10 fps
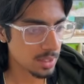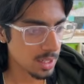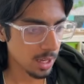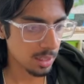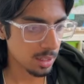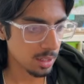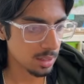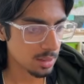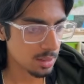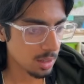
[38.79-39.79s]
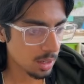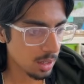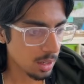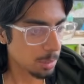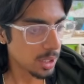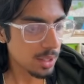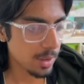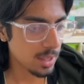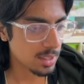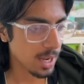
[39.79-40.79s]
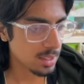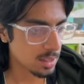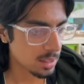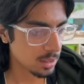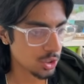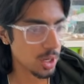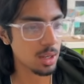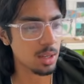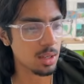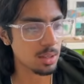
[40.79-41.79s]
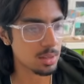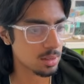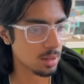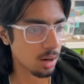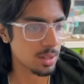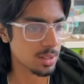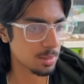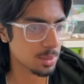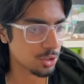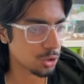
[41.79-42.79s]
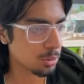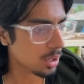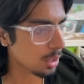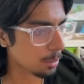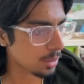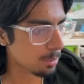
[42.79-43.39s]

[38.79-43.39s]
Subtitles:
set. I think it's pretty fantastic. Jay's car seems to shoot a couple of the